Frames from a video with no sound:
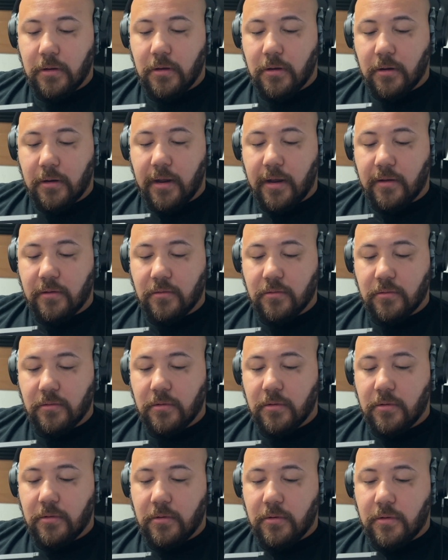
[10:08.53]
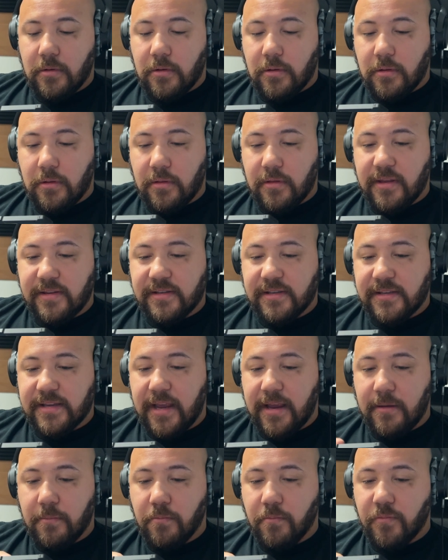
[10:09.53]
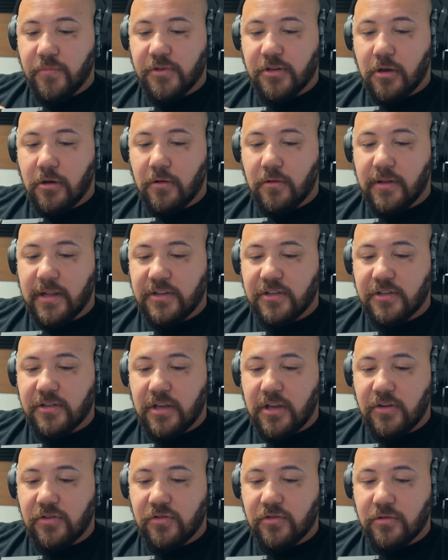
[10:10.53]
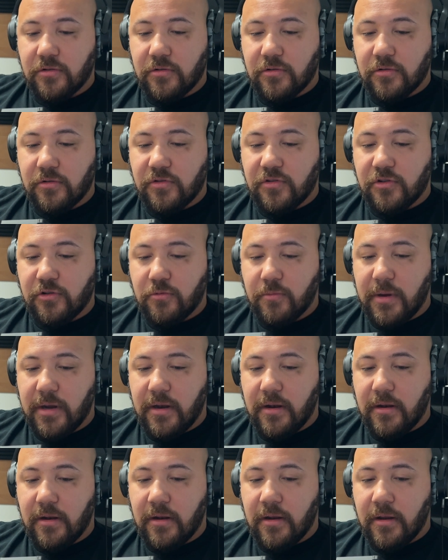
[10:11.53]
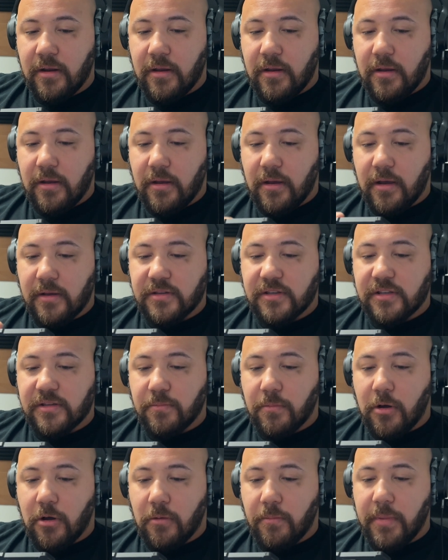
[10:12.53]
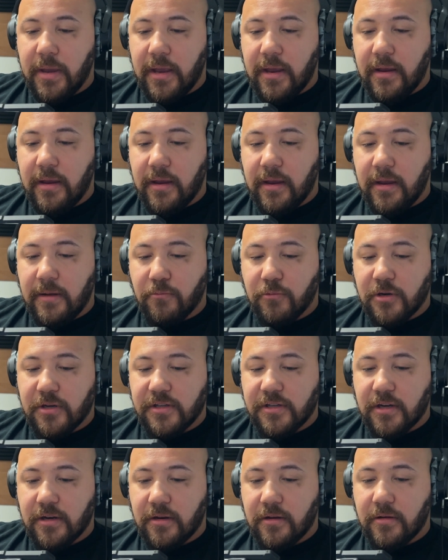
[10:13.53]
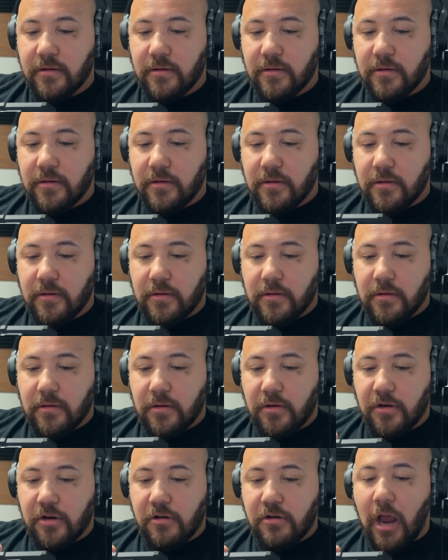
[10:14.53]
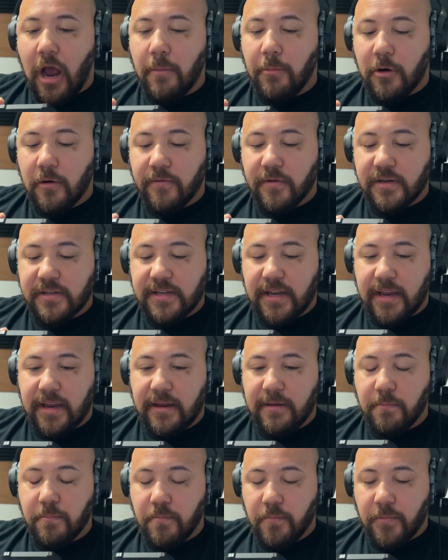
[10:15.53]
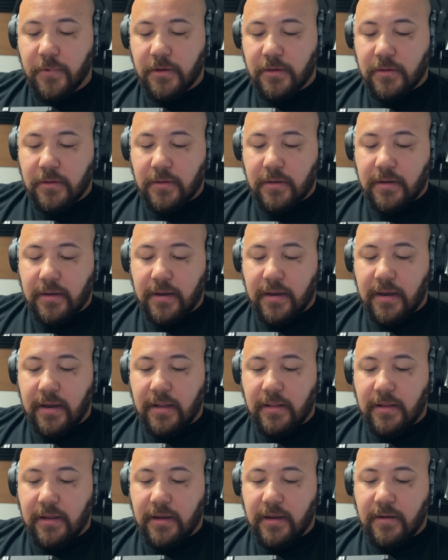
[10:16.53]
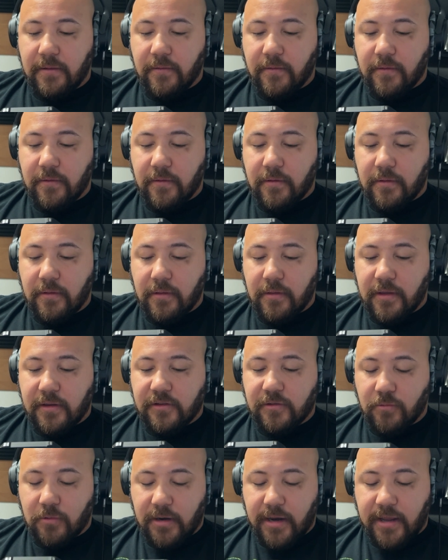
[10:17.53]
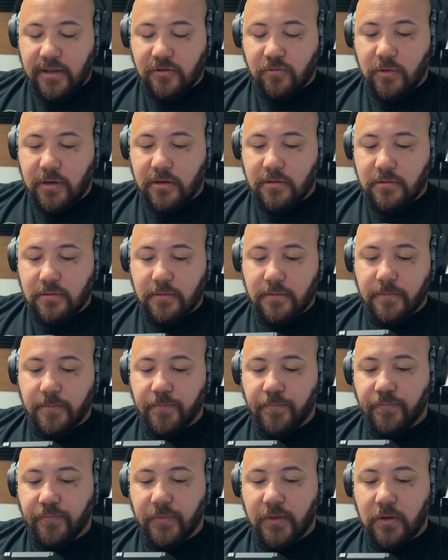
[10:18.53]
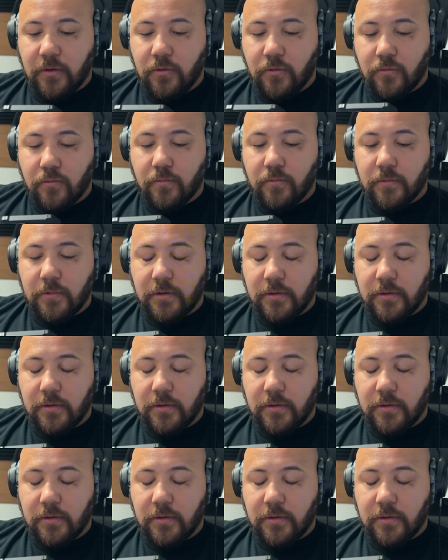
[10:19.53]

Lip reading: Okay, this is him. So let's zoom in a small bit and we're just gonna come over to him and then this one as well. Cool.